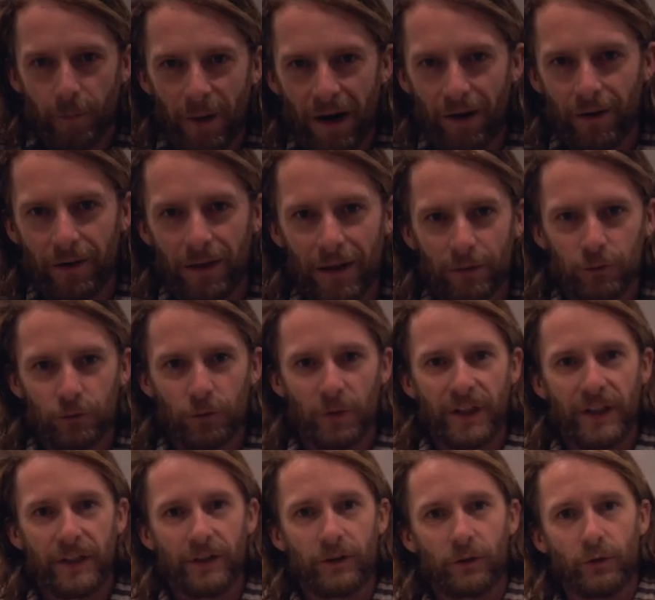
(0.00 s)
parallel
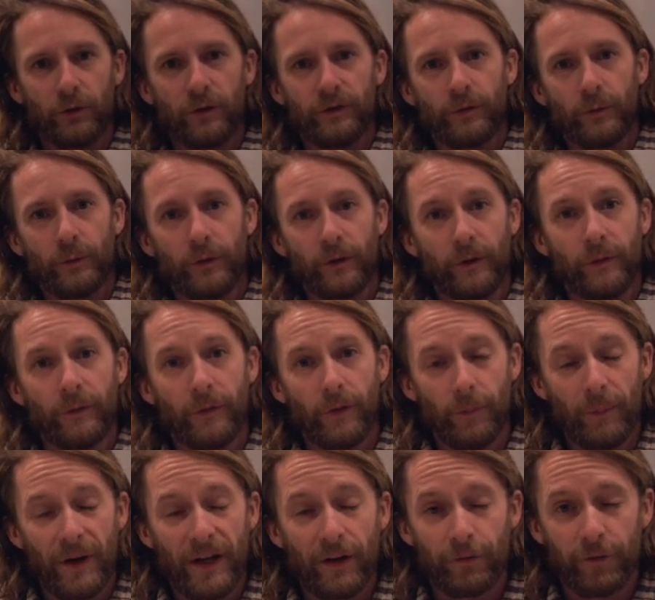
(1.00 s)
twin in a cruiser? Well, the, the
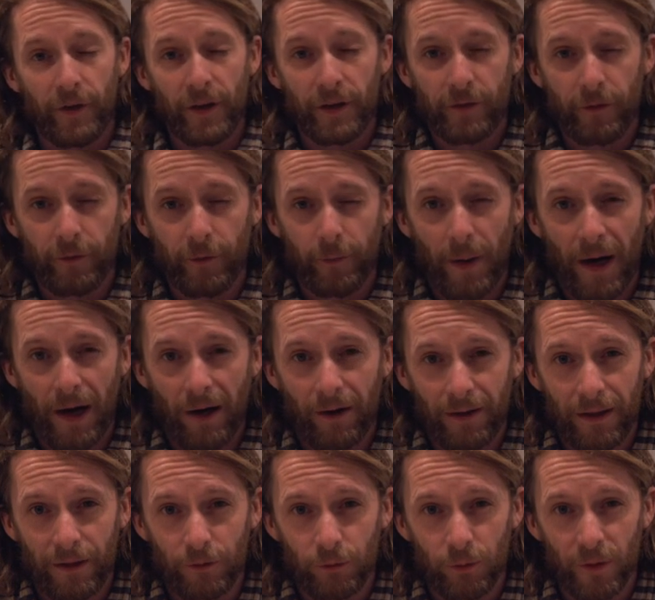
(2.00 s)
benefit benefits of a
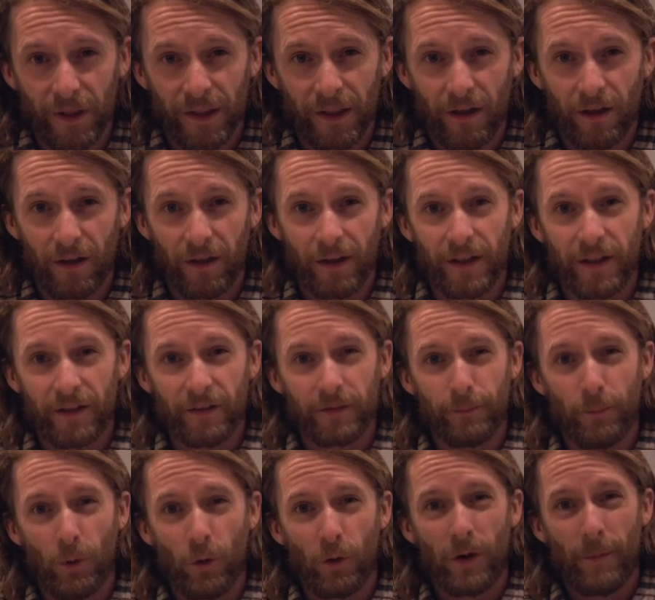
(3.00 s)
parallel twin are it's
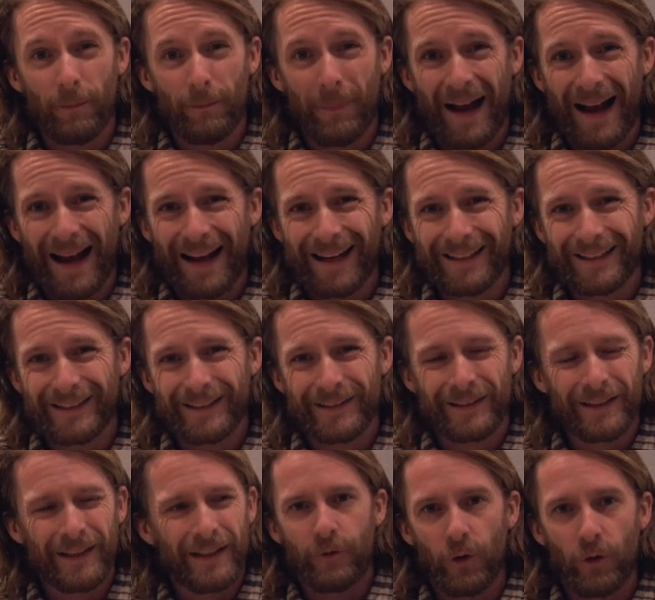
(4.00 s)
more compact,
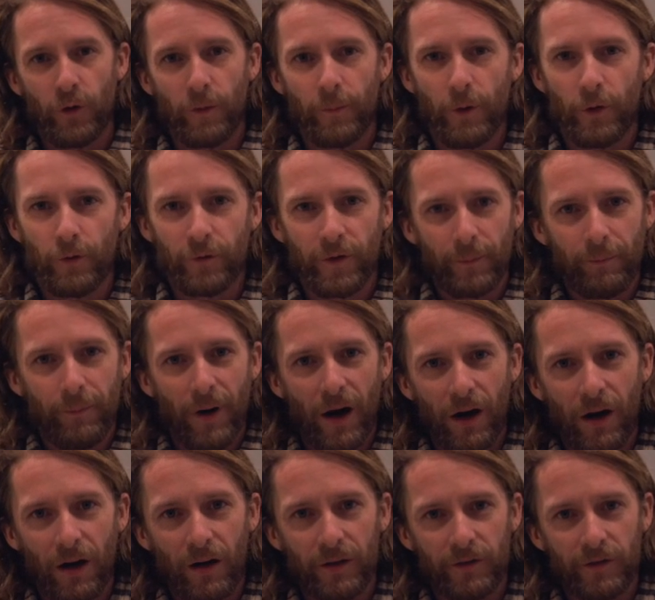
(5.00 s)
fewer moving
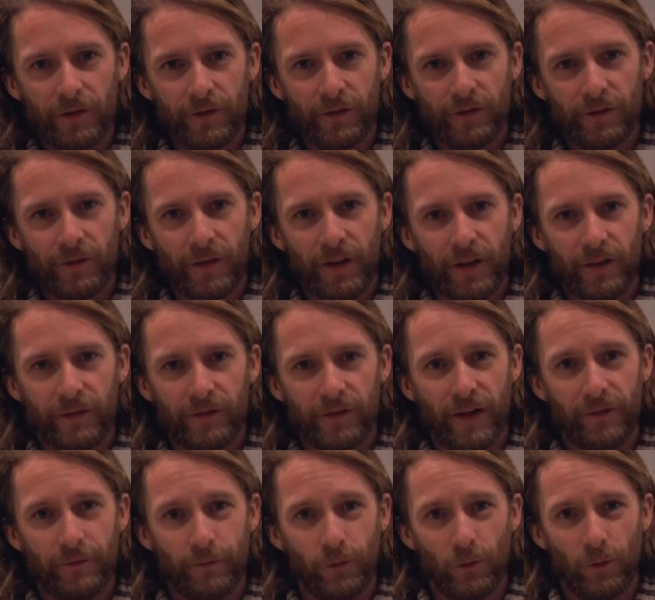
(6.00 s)
parts, it's
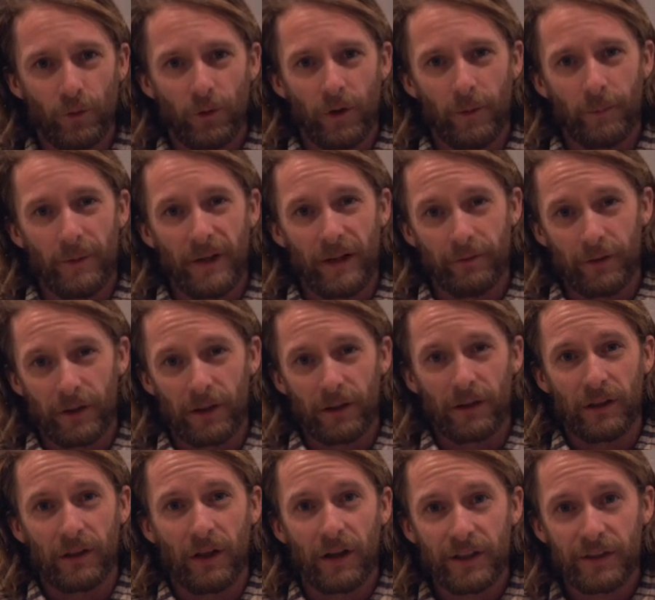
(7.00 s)
therefore a bit of a
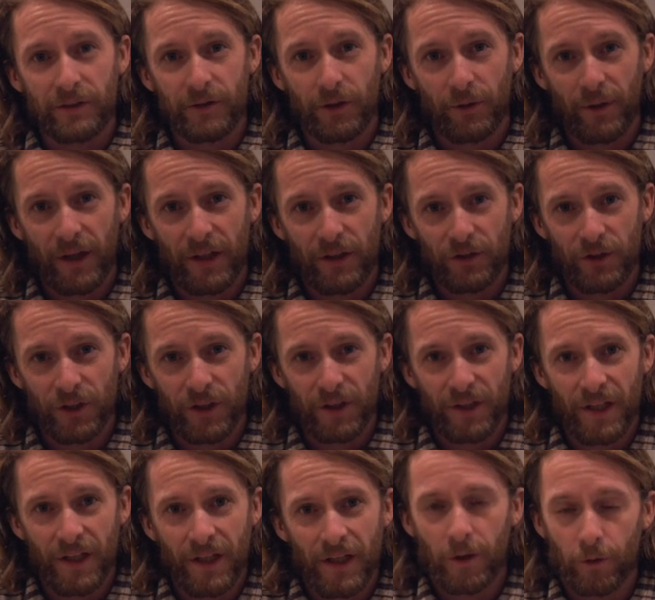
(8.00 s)
lighter
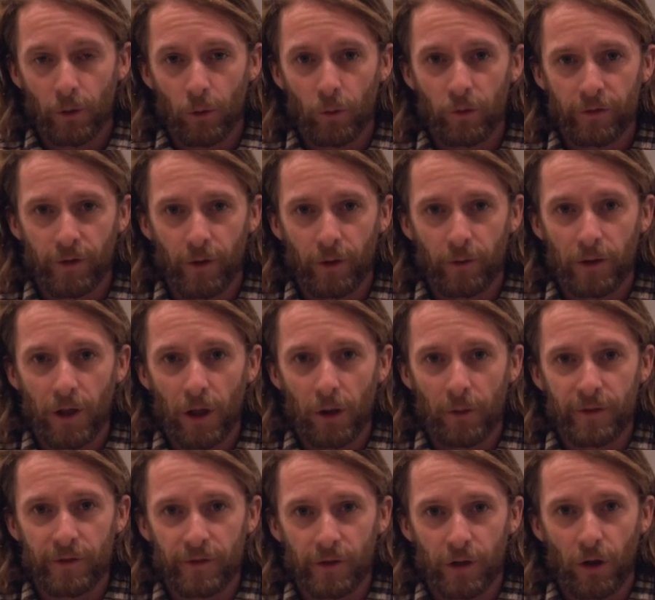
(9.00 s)
engine, and also
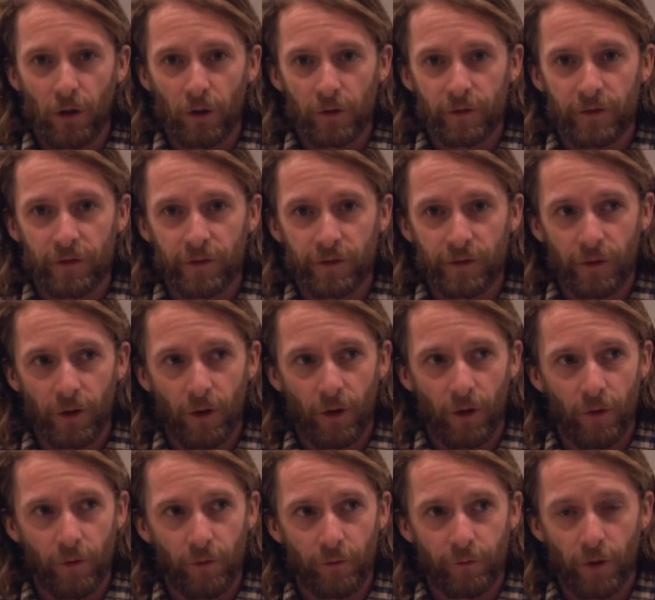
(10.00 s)
lowers the costs
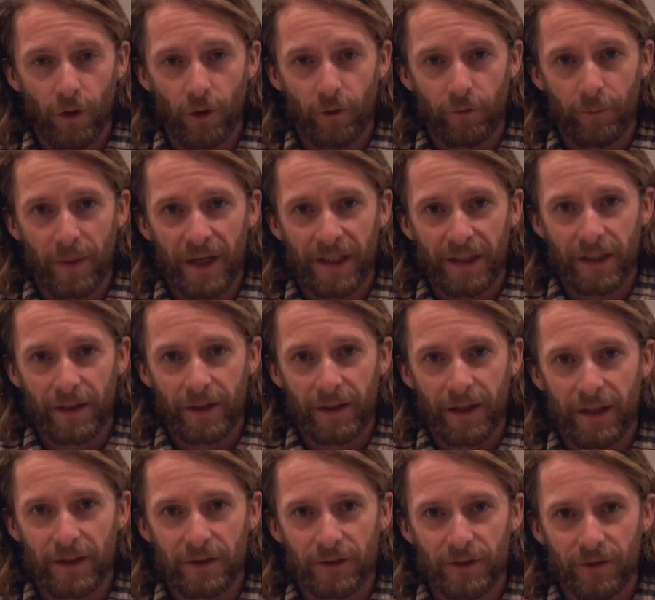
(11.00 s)
of, of making the
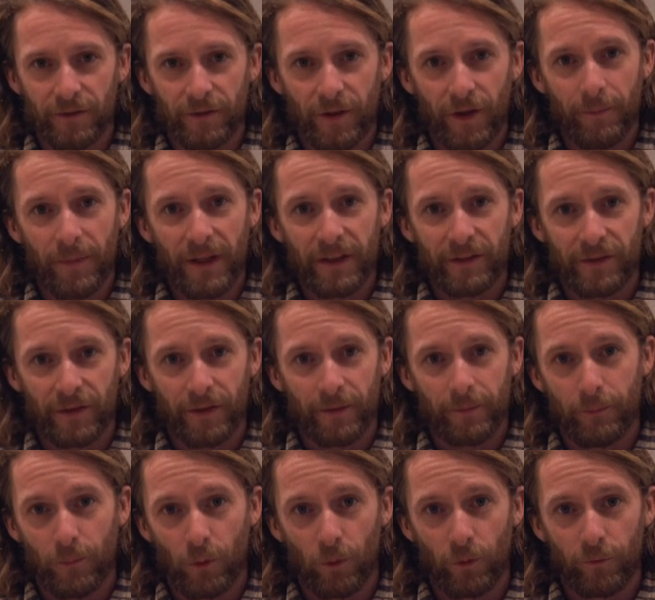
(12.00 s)
engine. So it makes
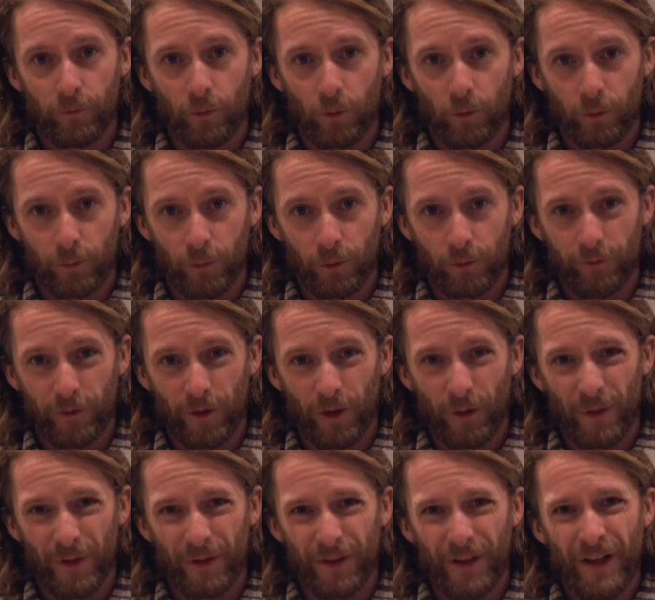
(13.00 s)
it more affordable for
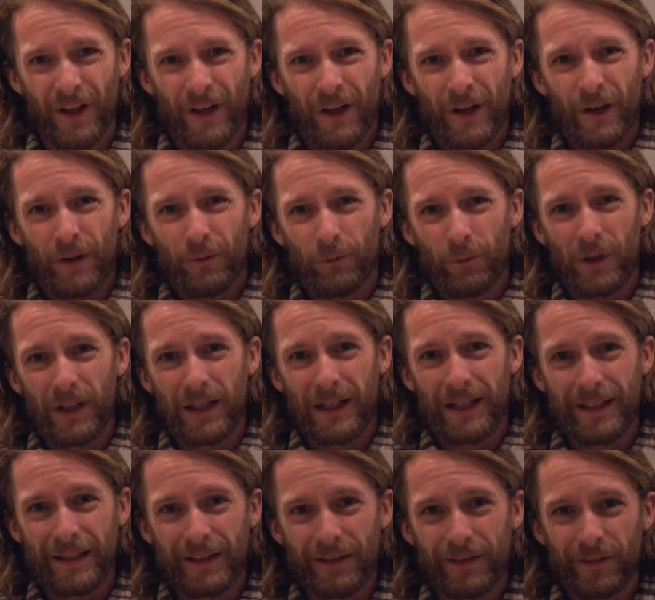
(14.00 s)
you and
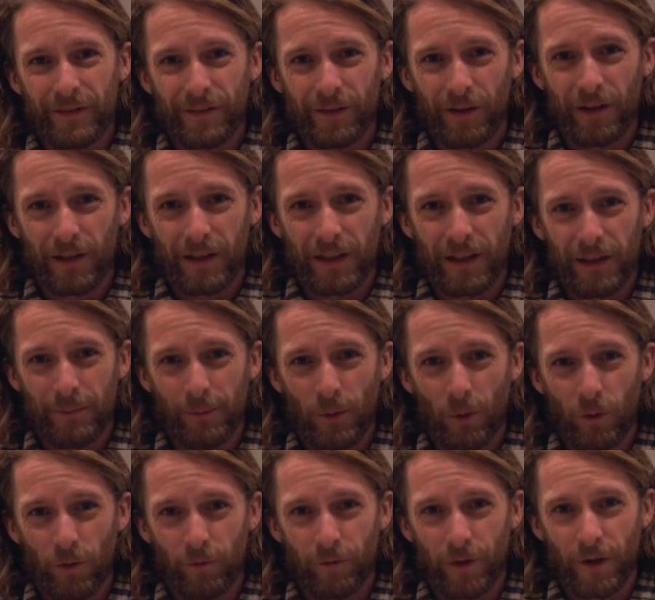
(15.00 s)
really slightly
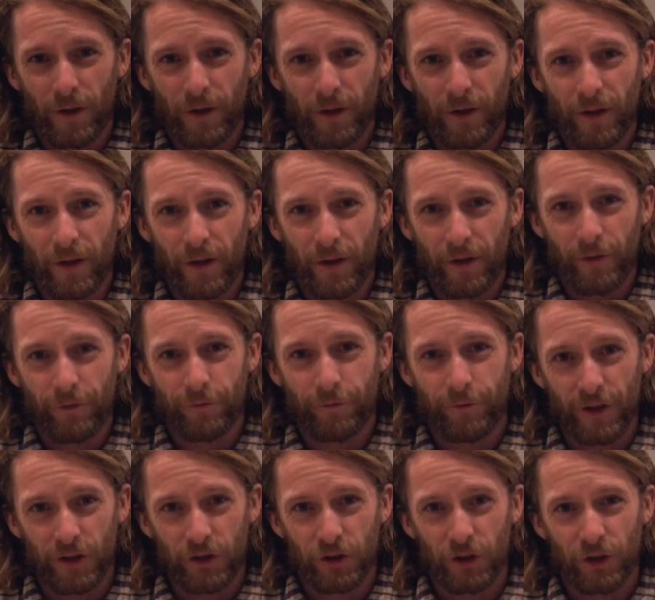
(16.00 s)
more of a, an
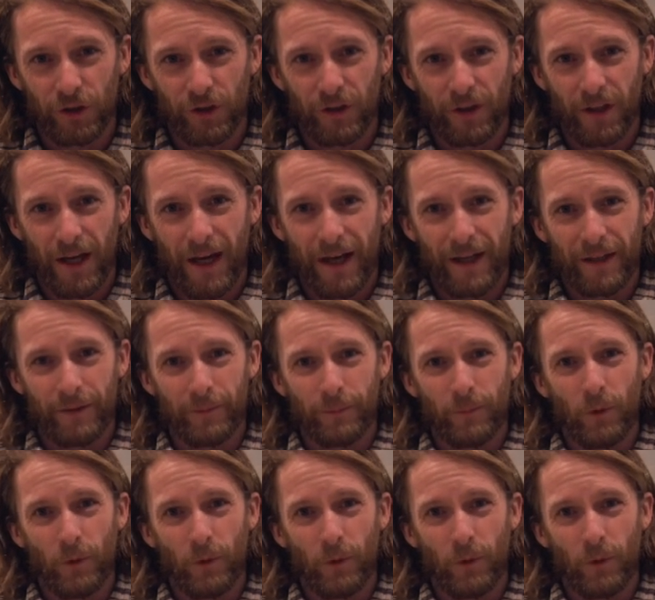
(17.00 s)
efficient and